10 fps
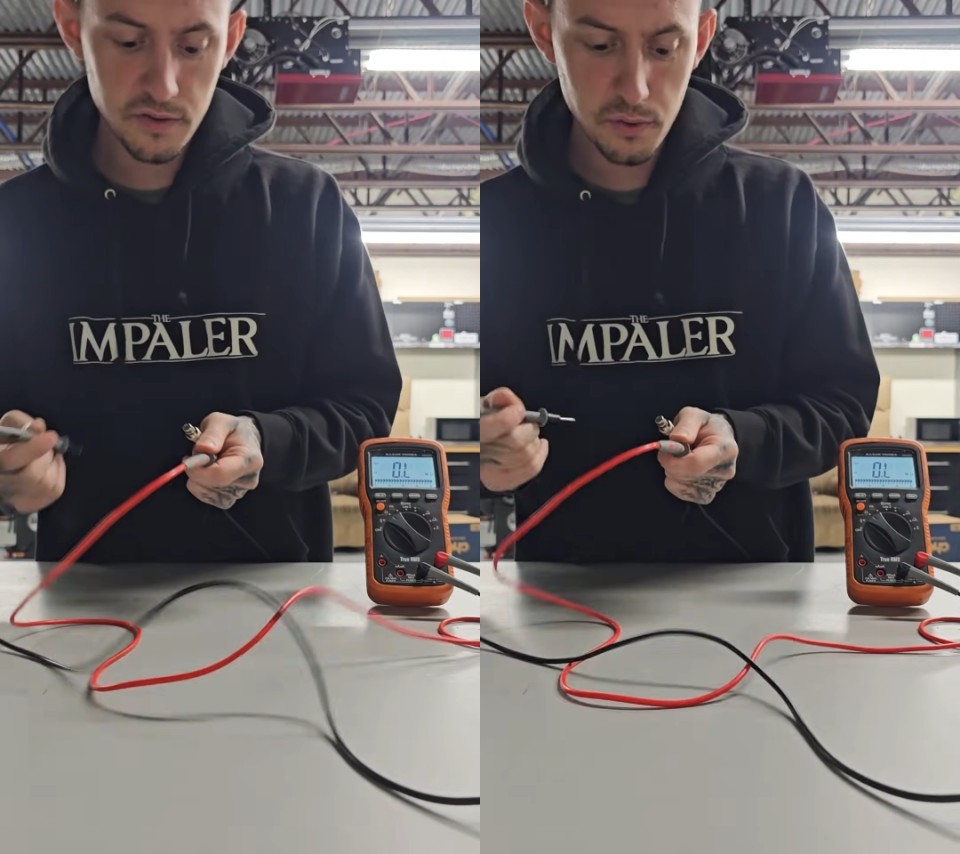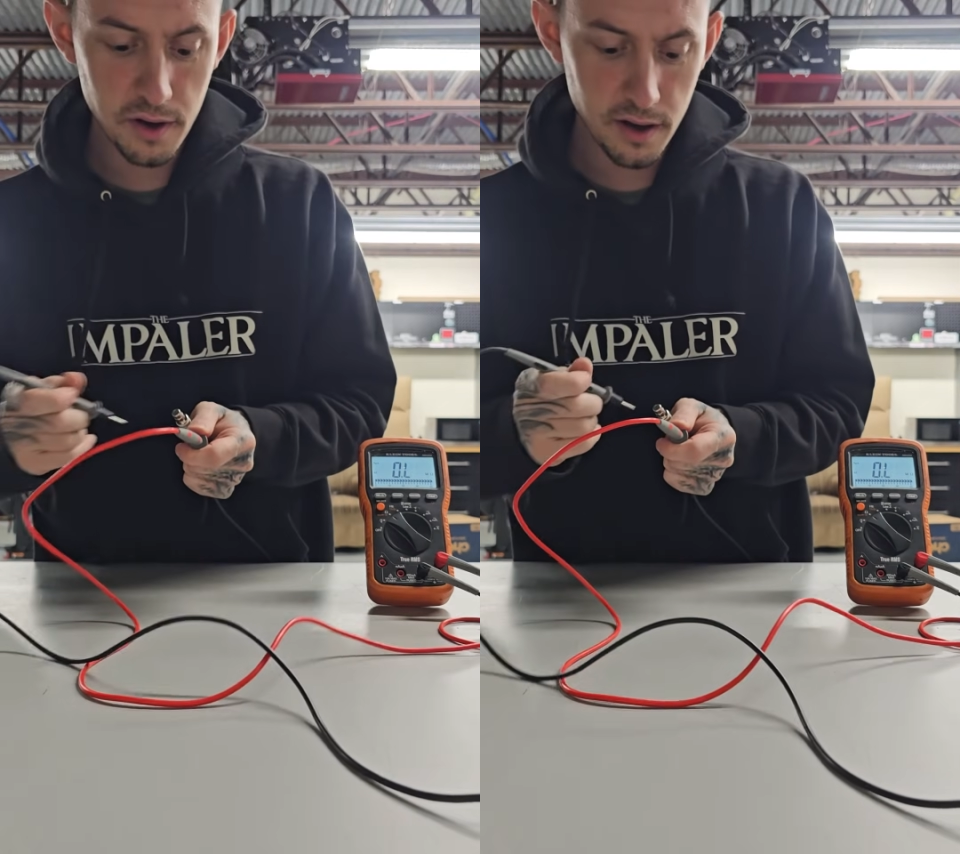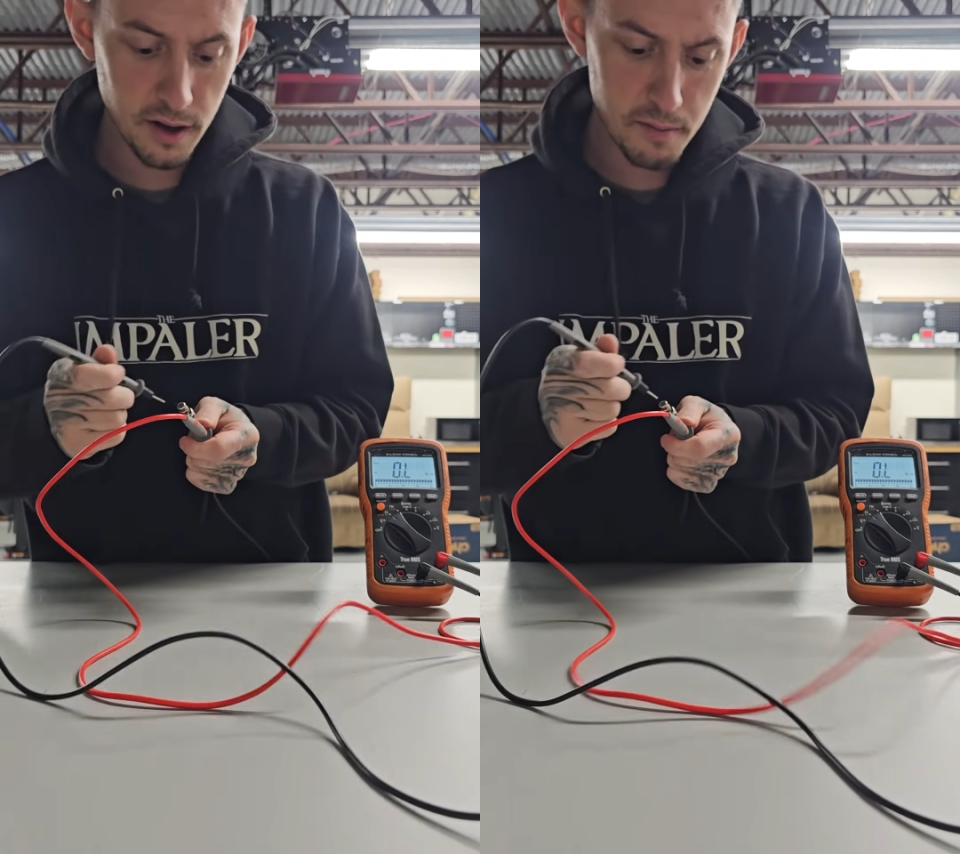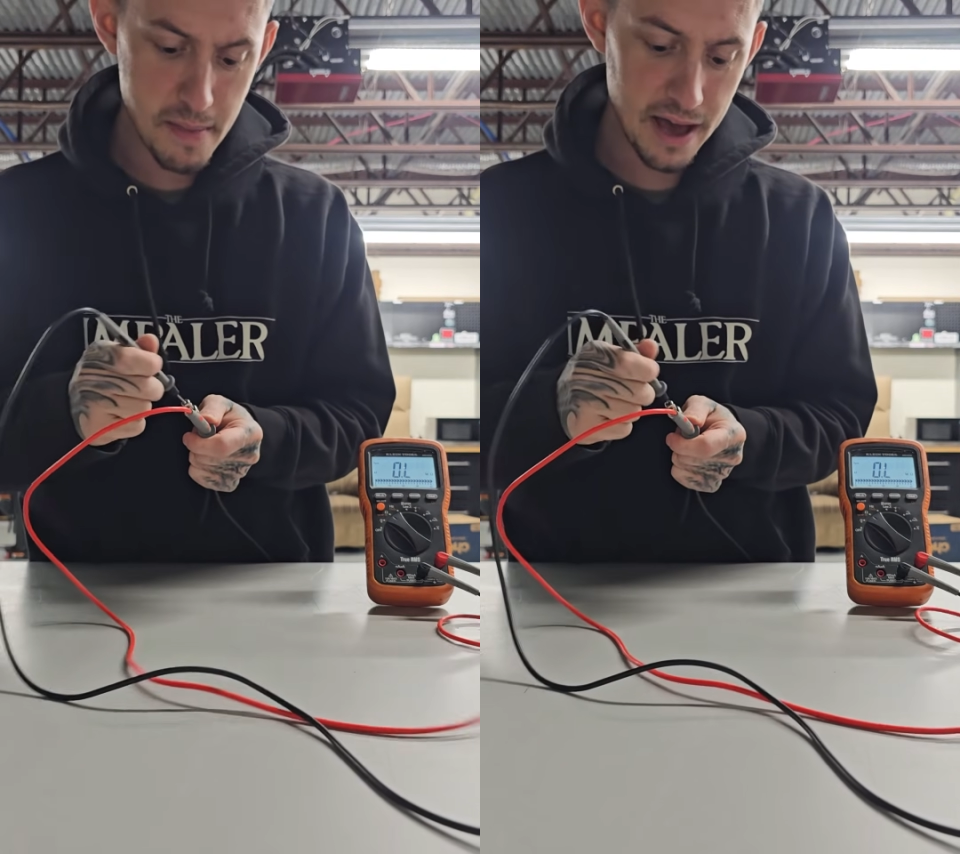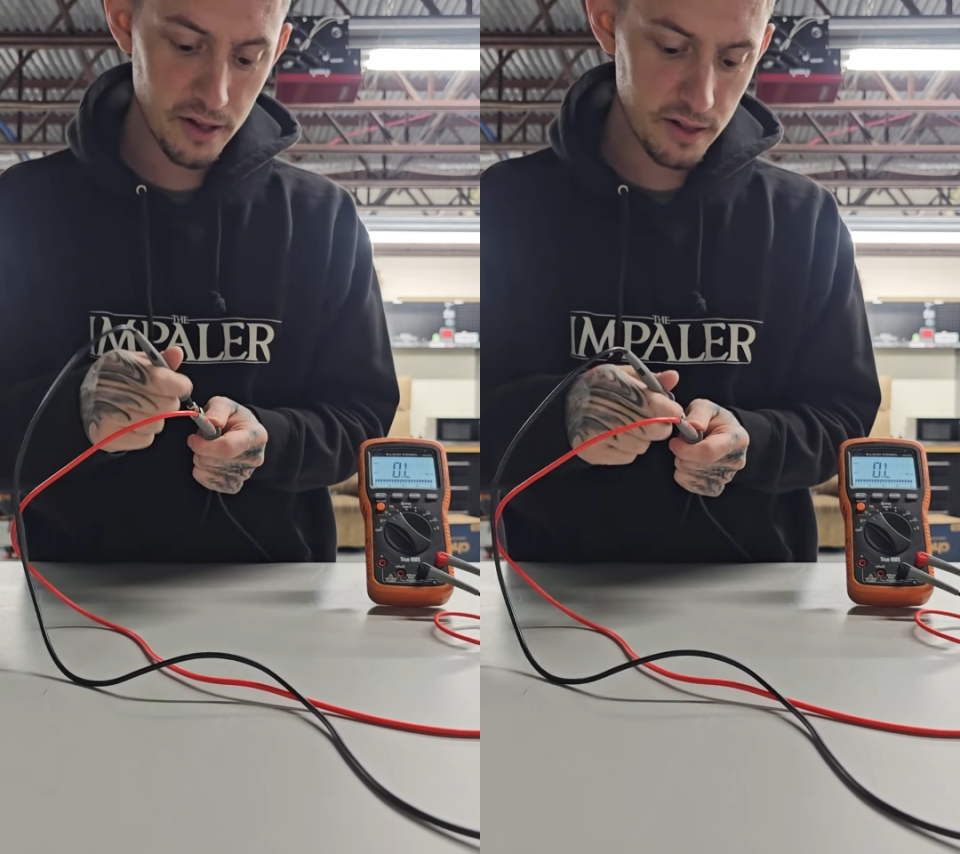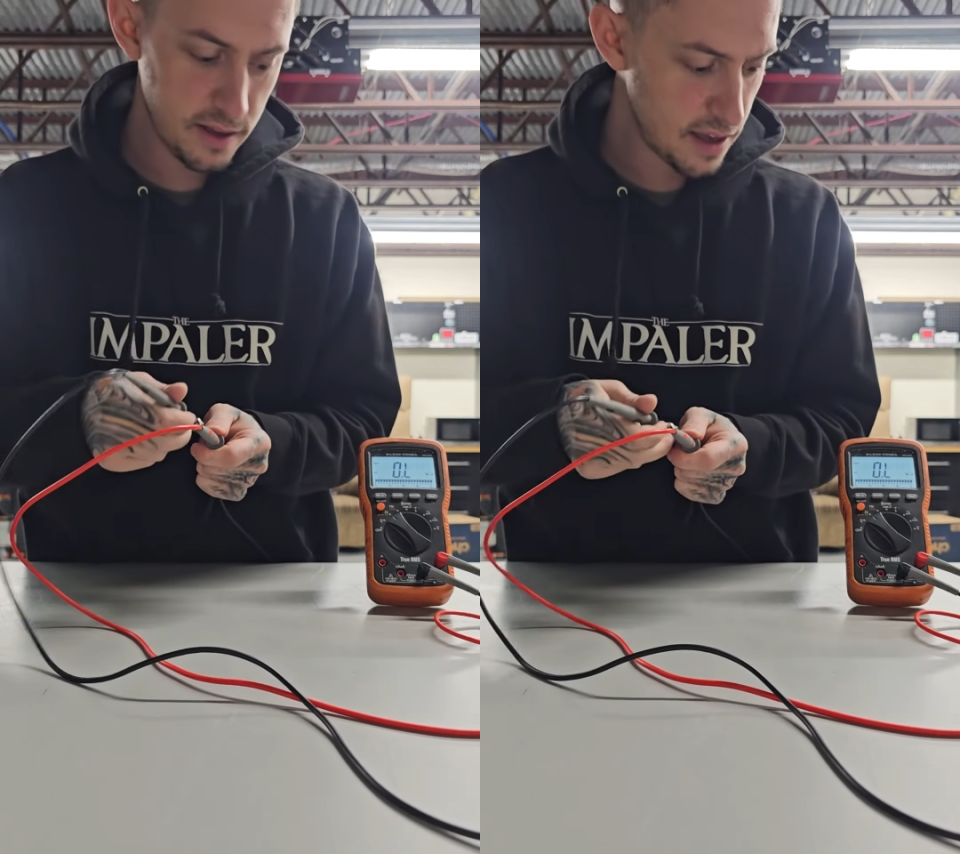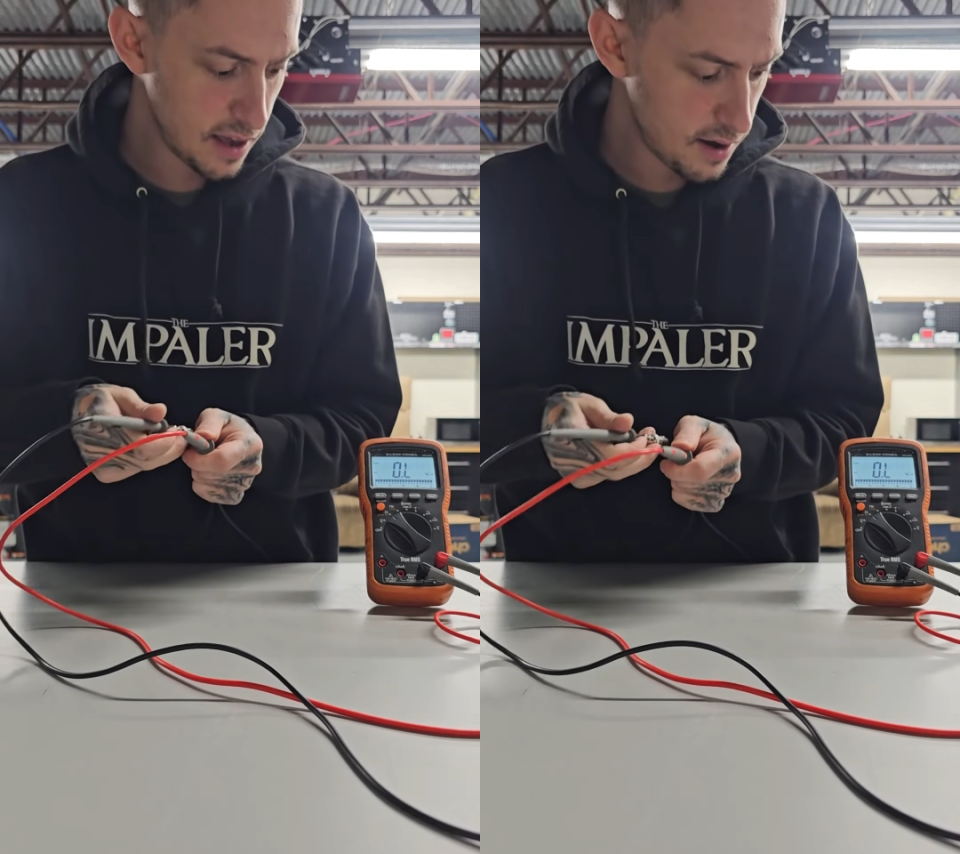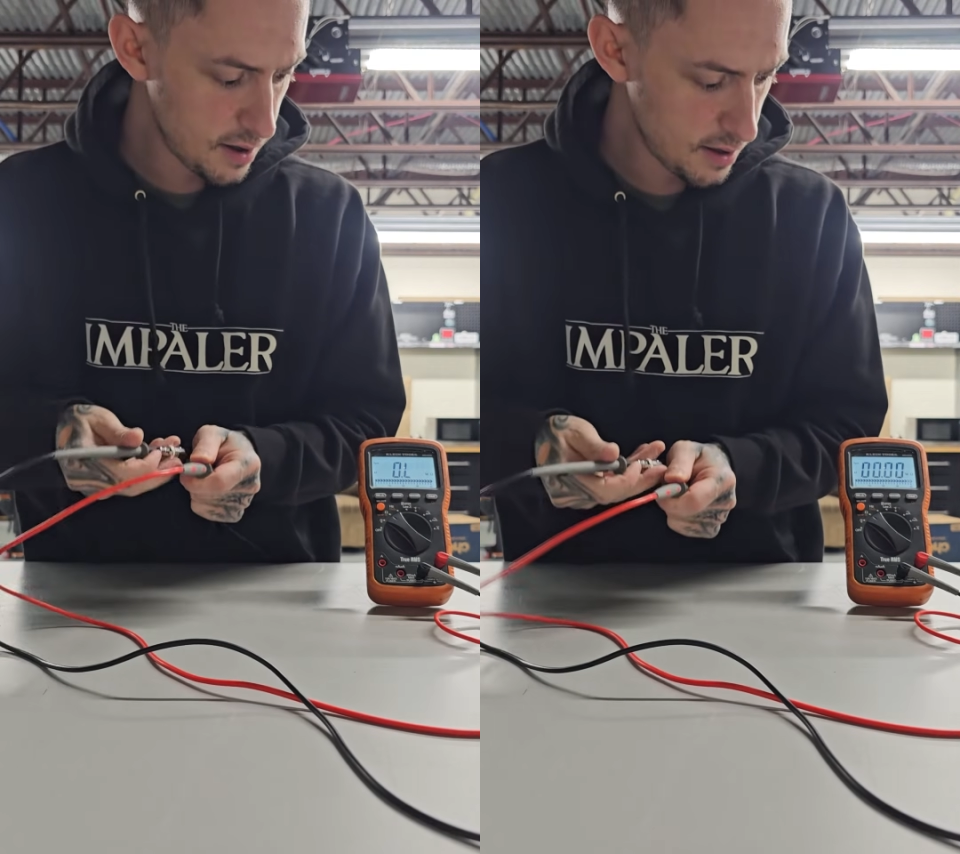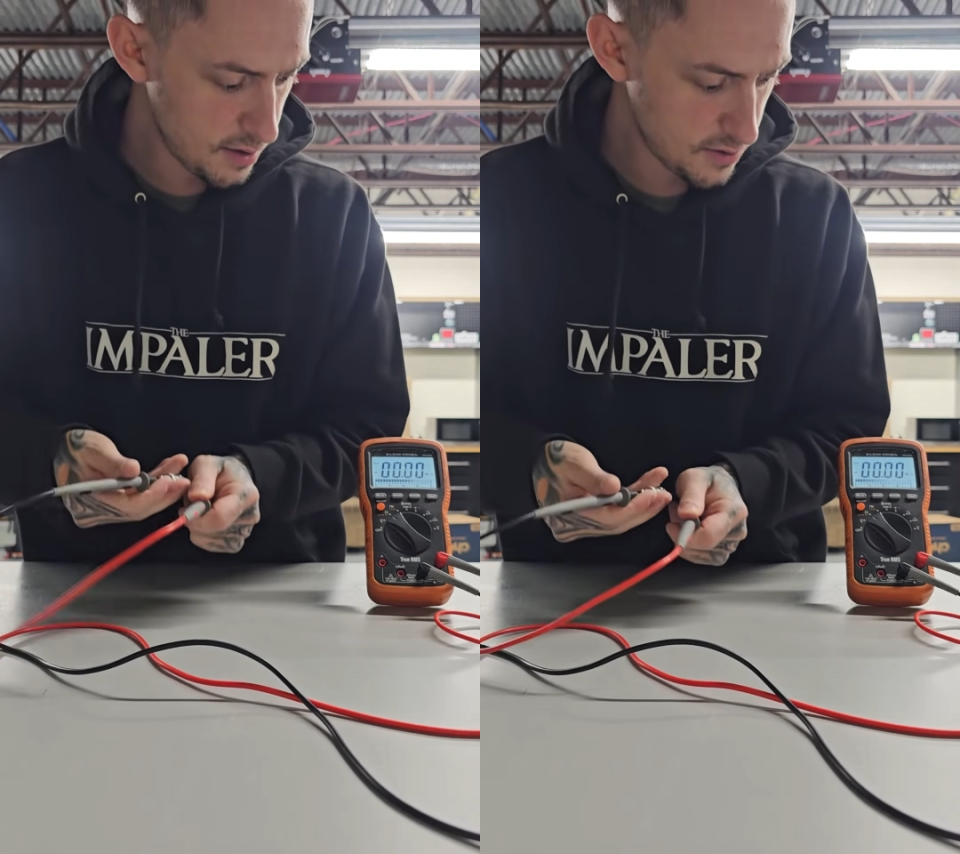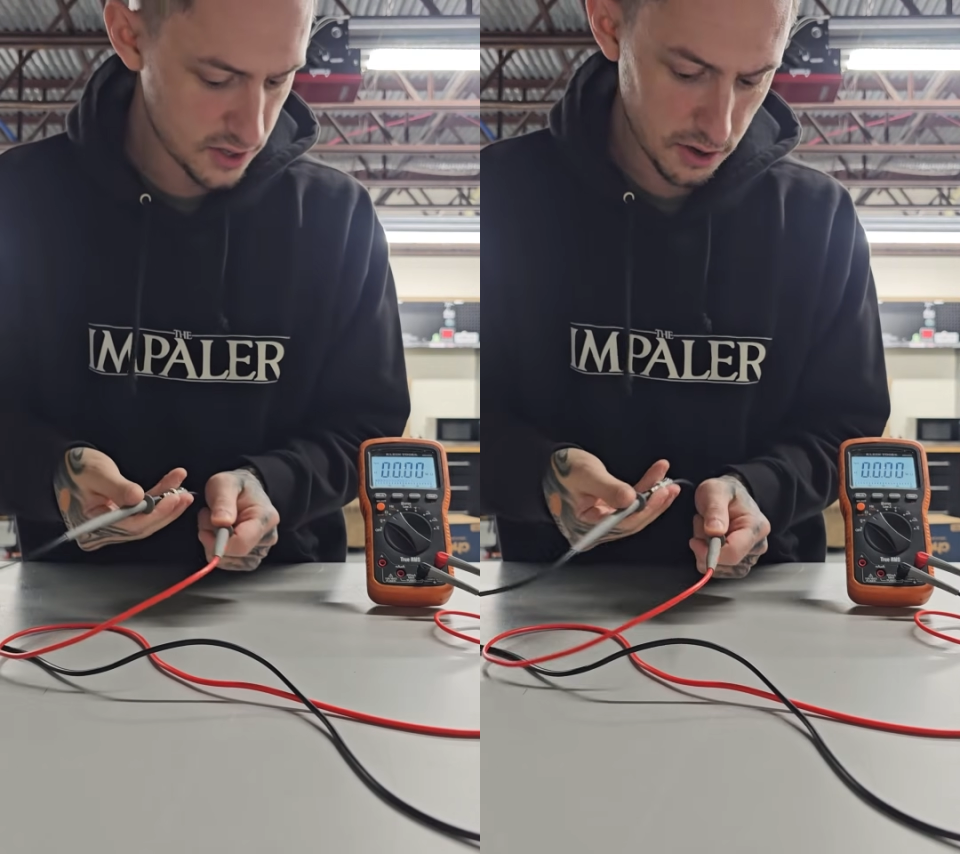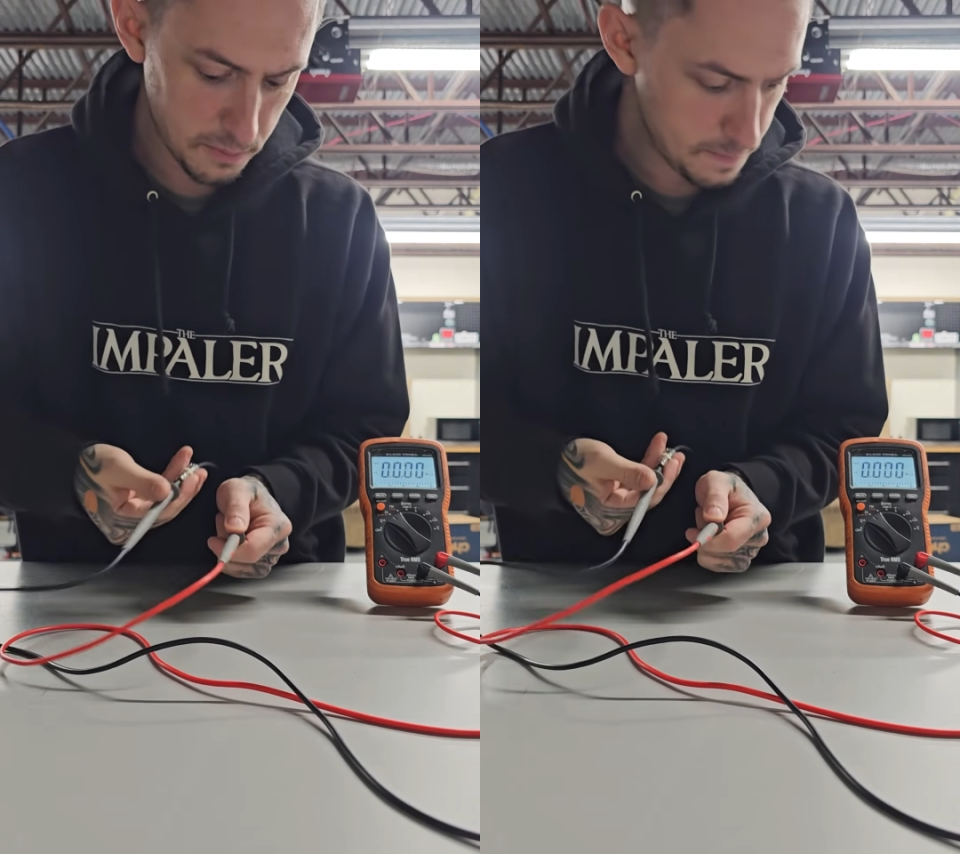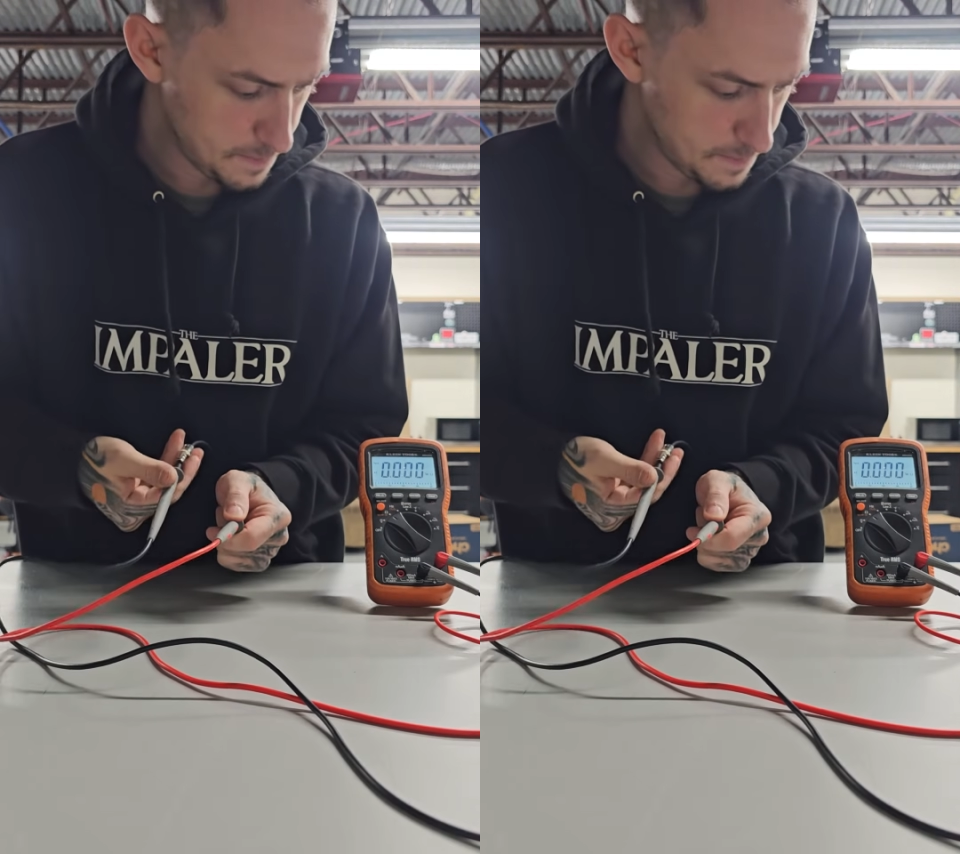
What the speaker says: to a male end. So